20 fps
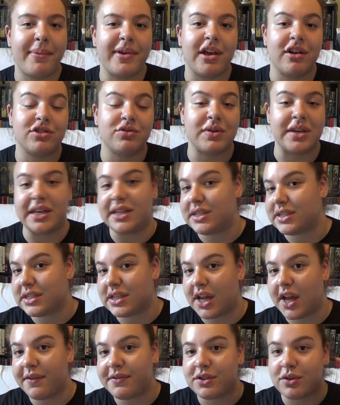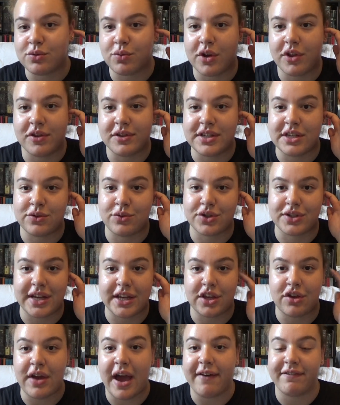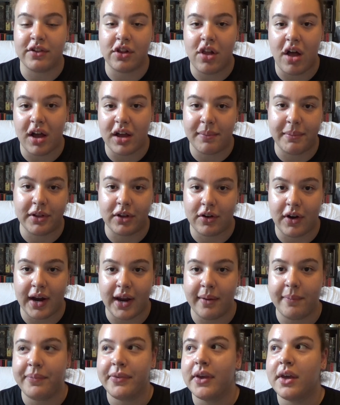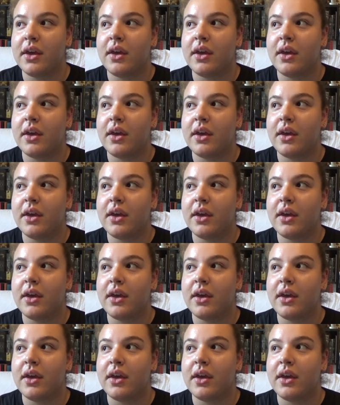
But he also eats stuff. So it's one of those things where it's like, you have to lock him in the crate.